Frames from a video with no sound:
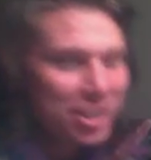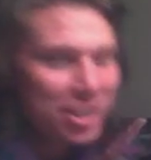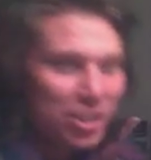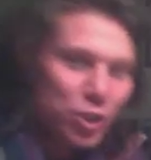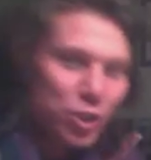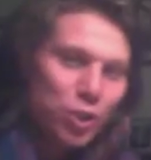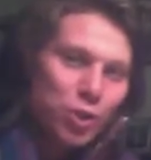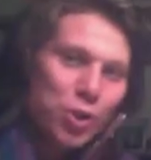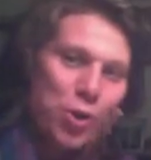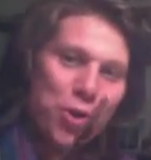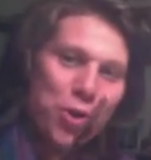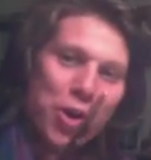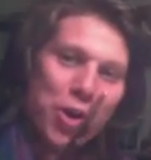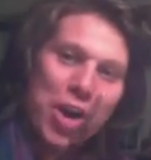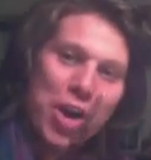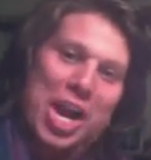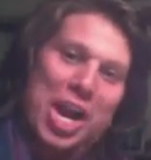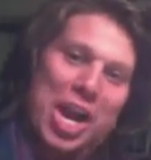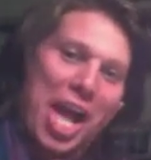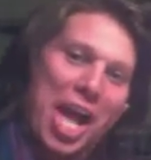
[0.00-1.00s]
didn't just go
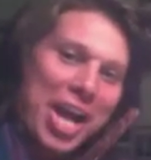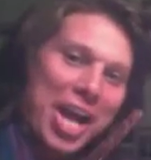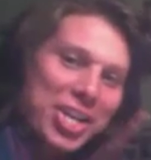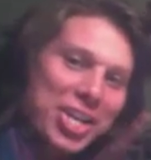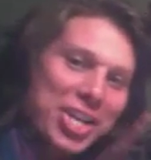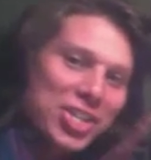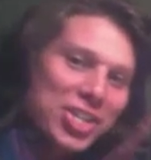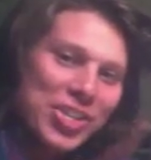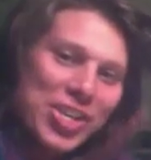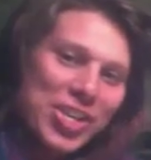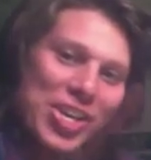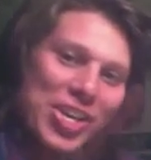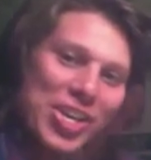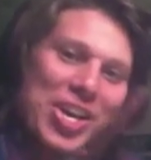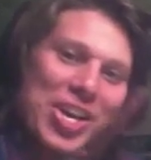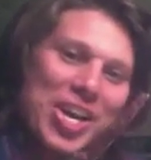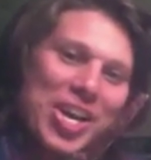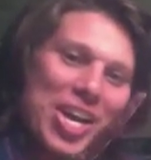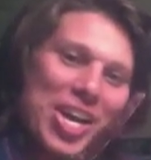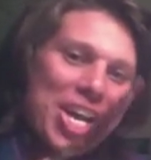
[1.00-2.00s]
there, and I actually
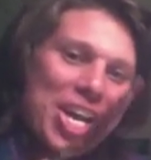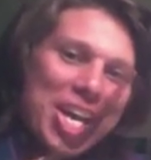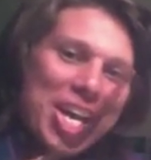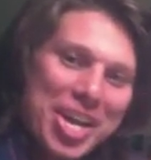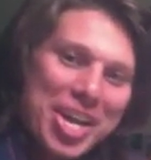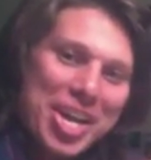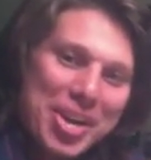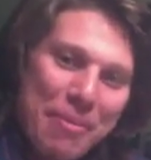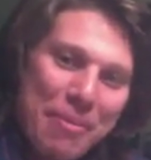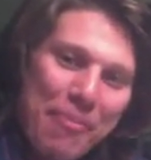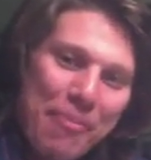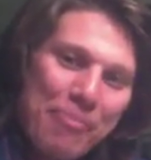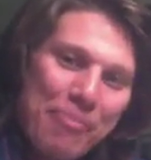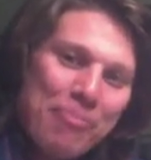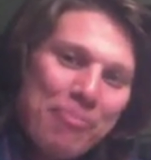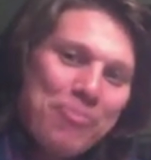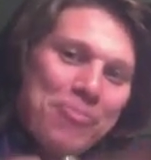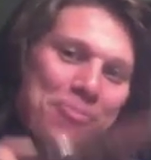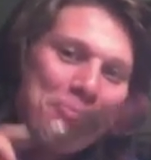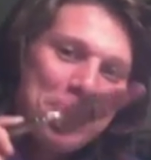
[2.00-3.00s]

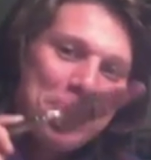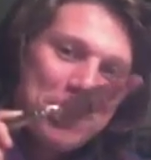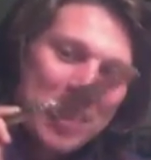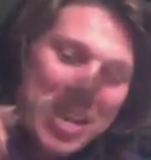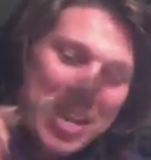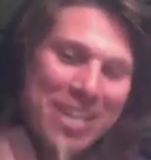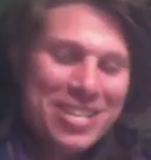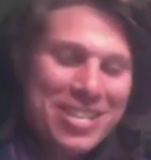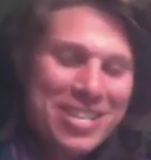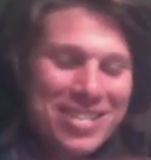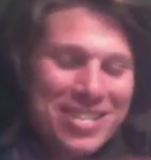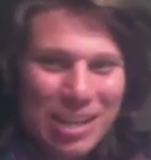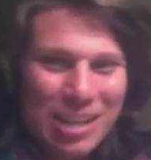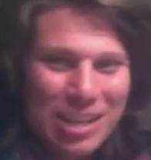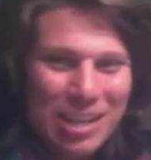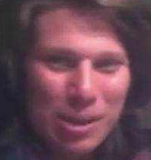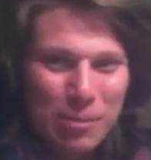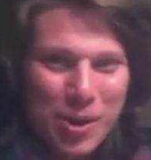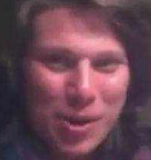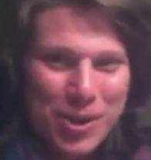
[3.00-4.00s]
am in
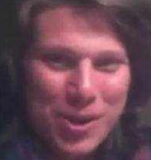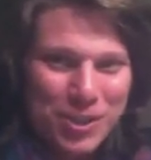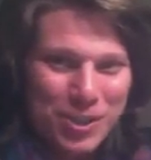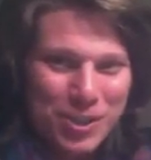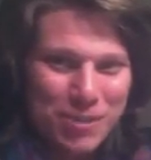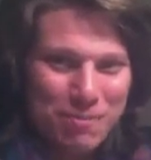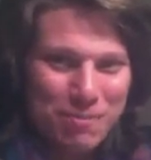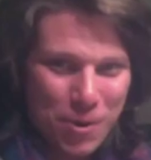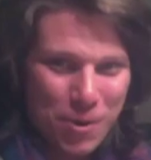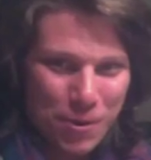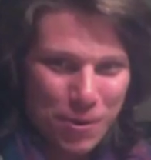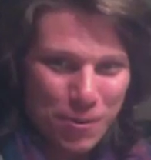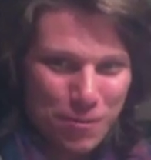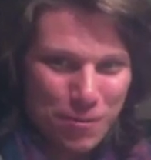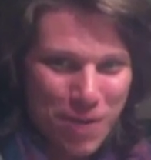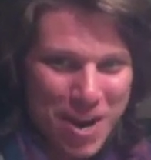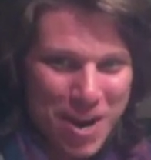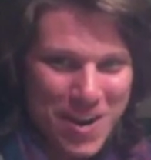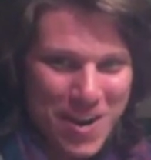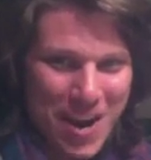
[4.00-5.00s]
celebration mode
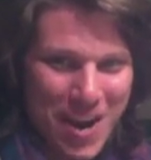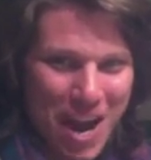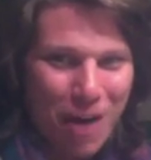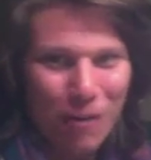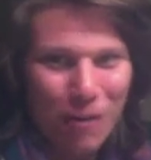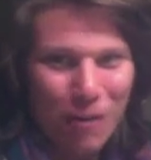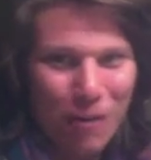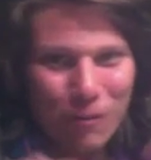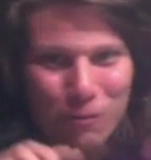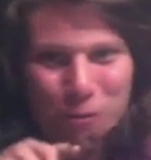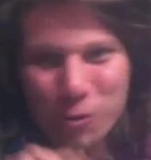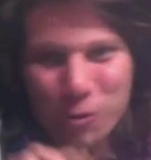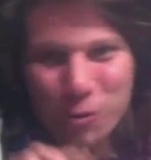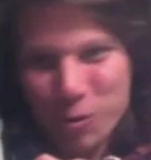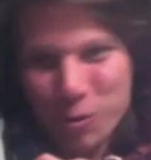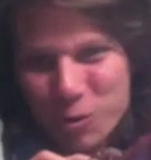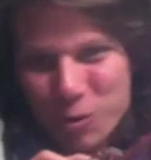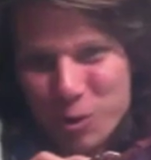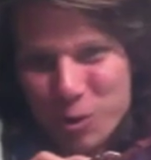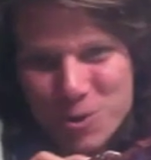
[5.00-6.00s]
right now
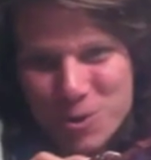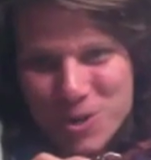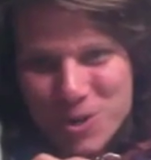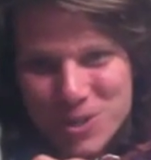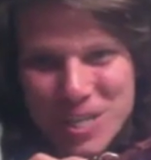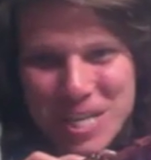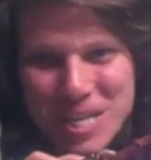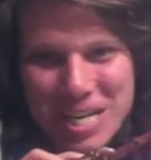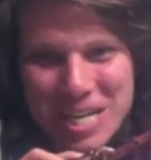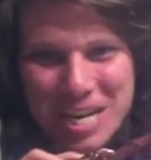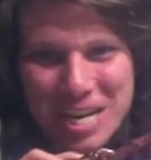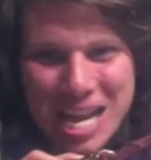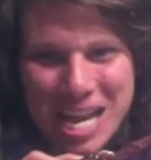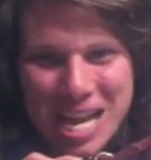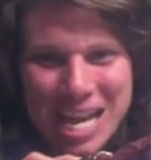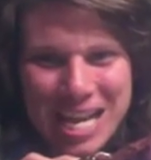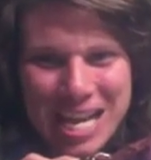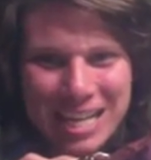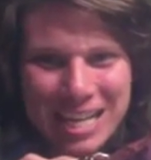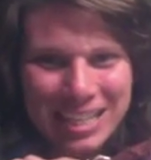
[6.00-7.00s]
for a reason,
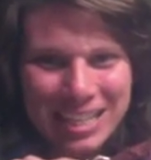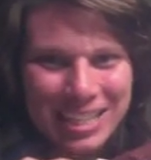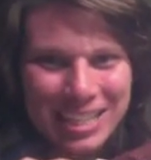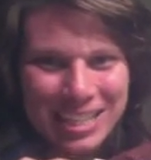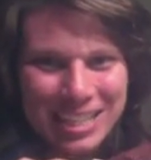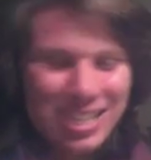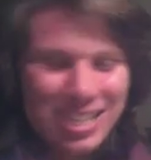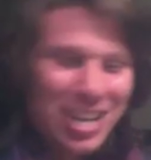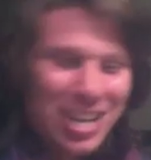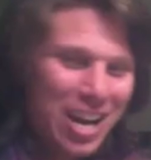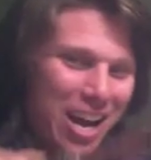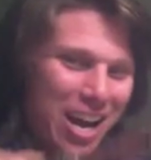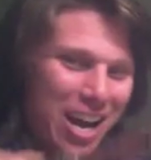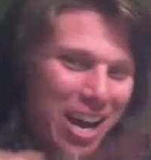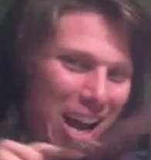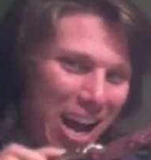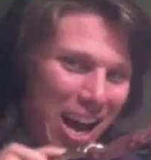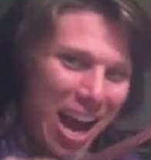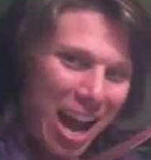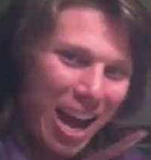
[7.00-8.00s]
and
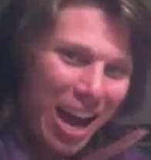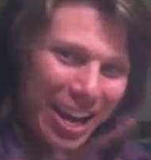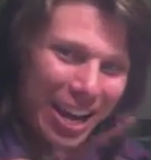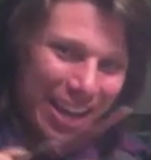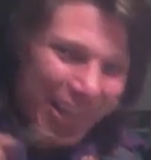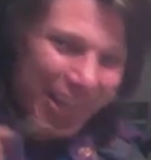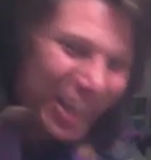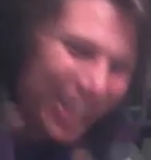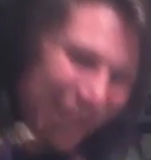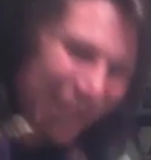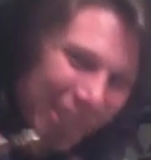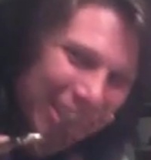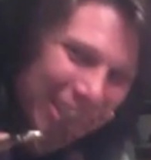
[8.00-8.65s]
I